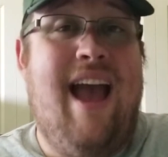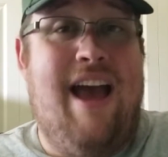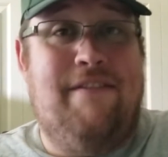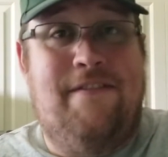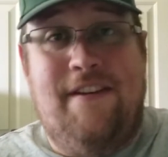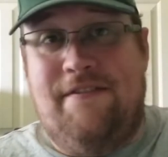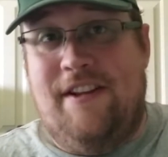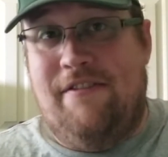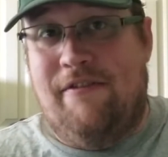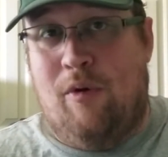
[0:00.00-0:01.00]
at
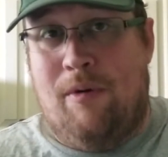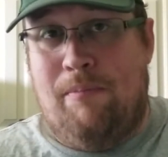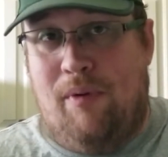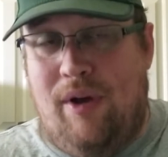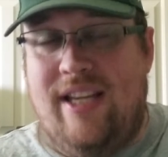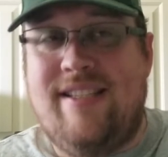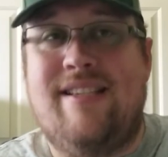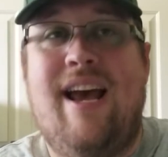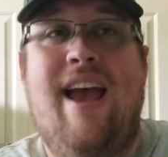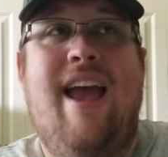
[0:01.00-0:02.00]
54
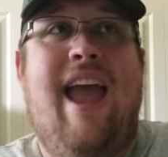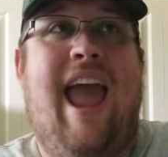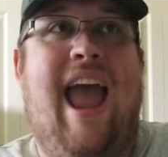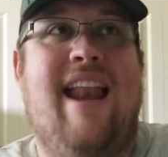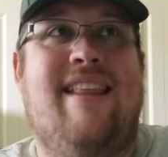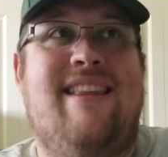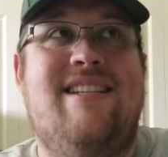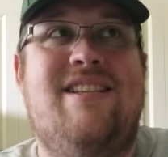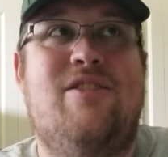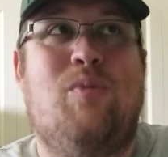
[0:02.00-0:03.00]
points. And
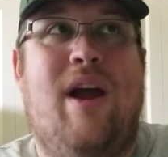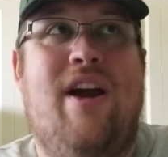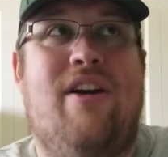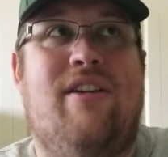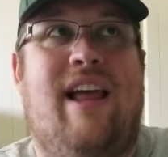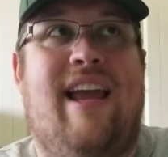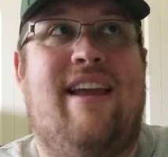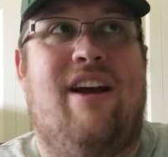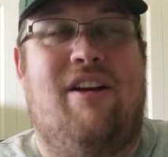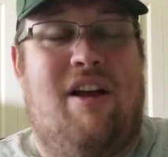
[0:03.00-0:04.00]
this is where,
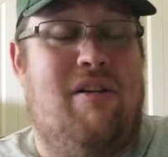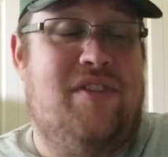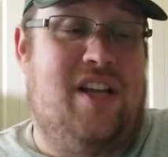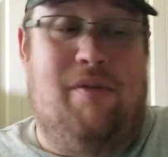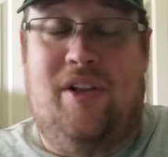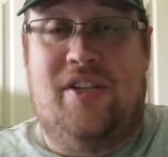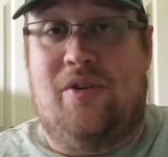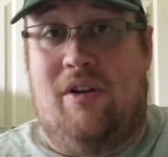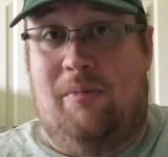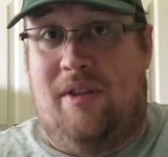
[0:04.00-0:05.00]
like, I really
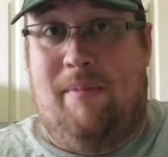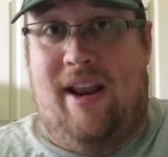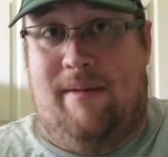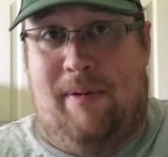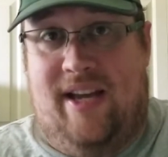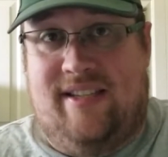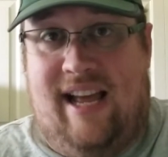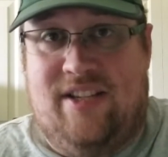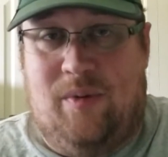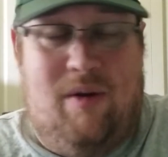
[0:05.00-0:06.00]
struggled with the betting picks
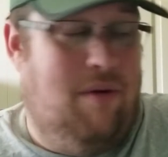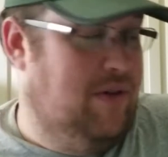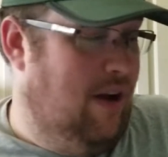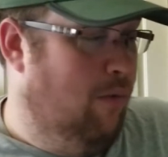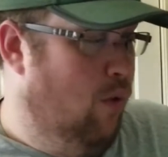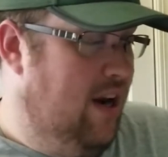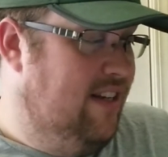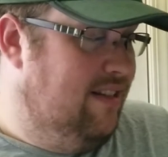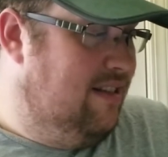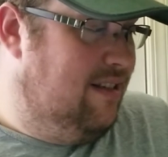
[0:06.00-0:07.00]
last week. What was I?
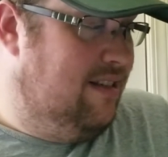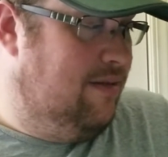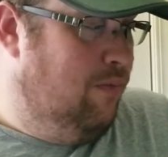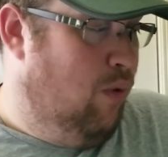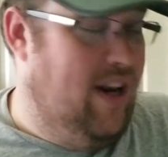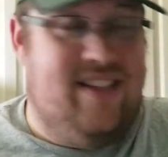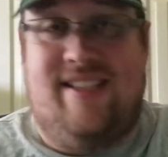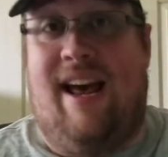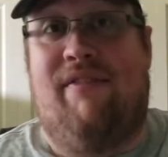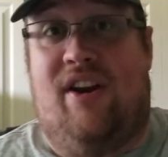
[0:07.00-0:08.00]

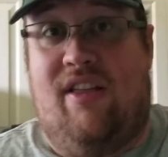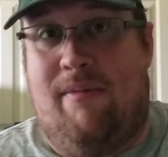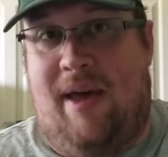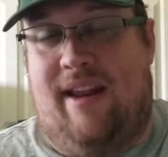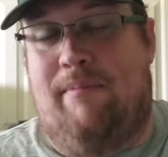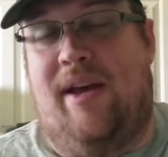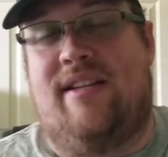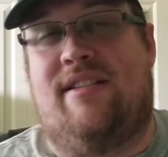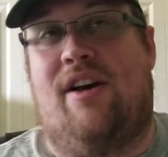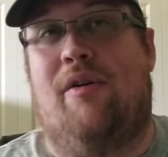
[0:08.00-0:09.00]
1-7 on the betting
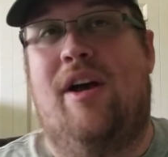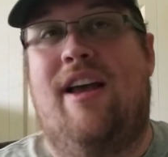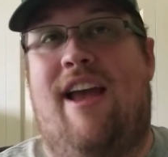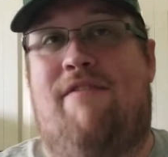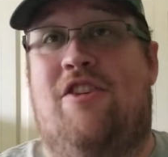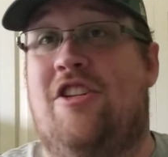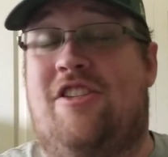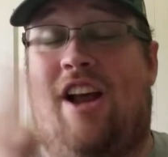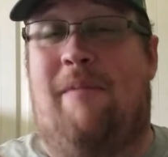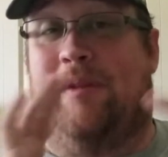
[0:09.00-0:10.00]
picks. So if you just
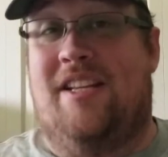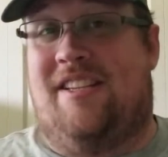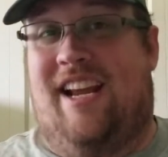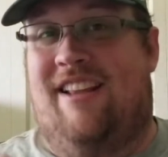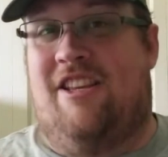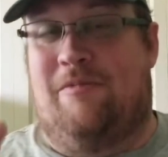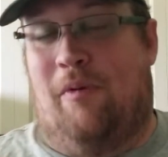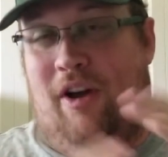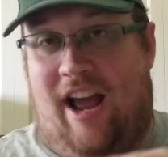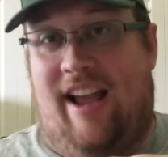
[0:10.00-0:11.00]
stop listening at this
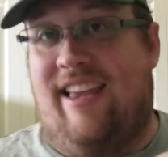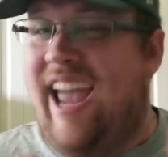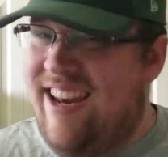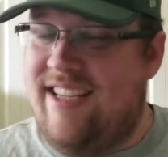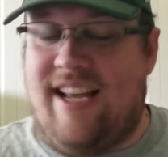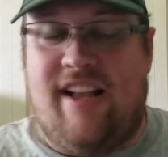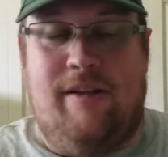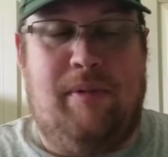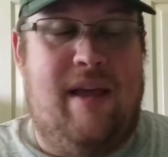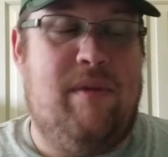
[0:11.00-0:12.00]
point, I can't
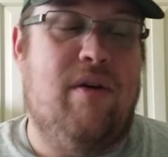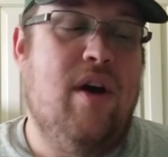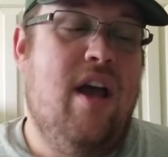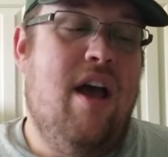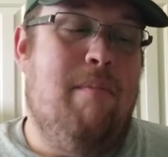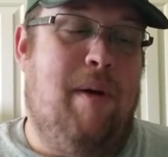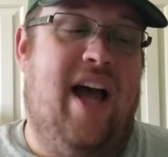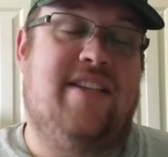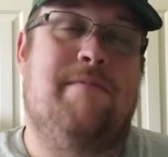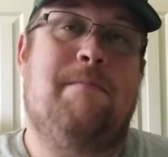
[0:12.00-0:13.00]
exactly blame you.
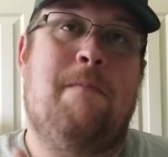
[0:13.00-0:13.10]
But